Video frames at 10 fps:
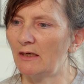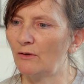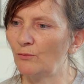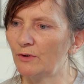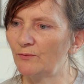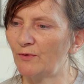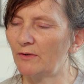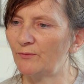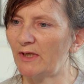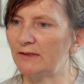One of
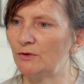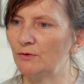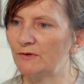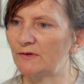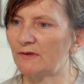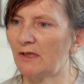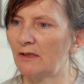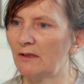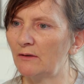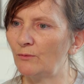our venues,
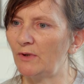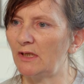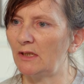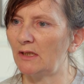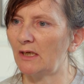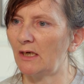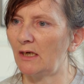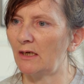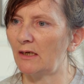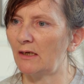we
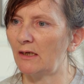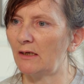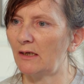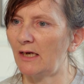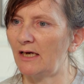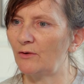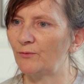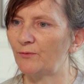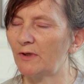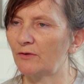
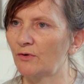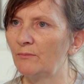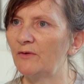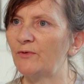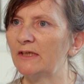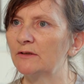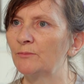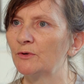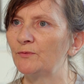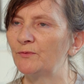have a room
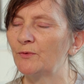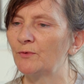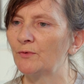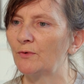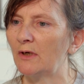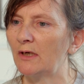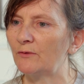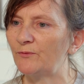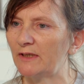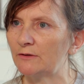available for
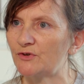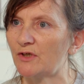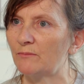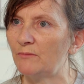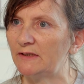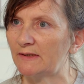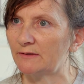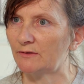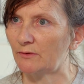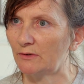a fellowship
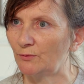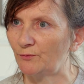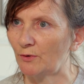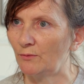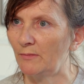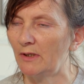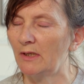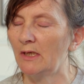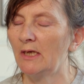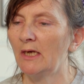meeting to run from.
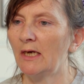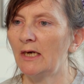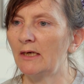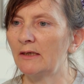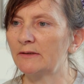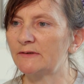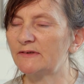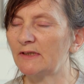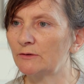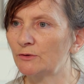
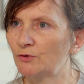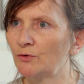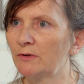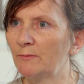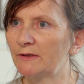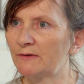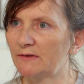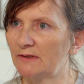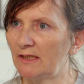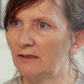Still
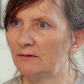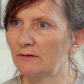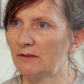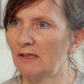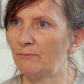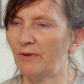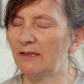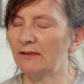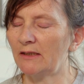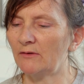autonomous, they
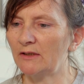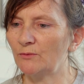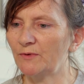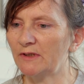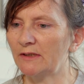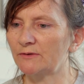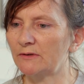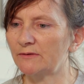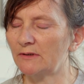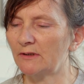pay their rent for
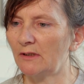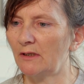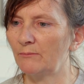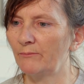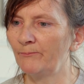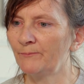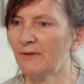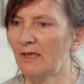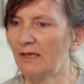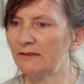that.
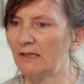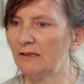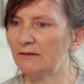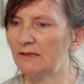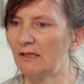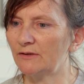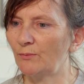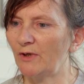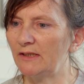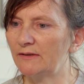And the
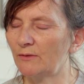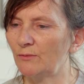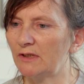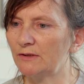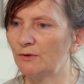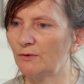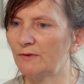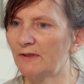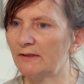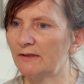other way that we can
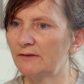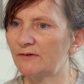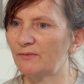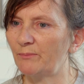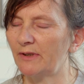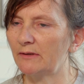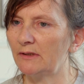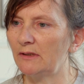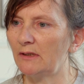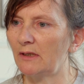do that is
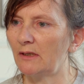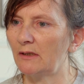by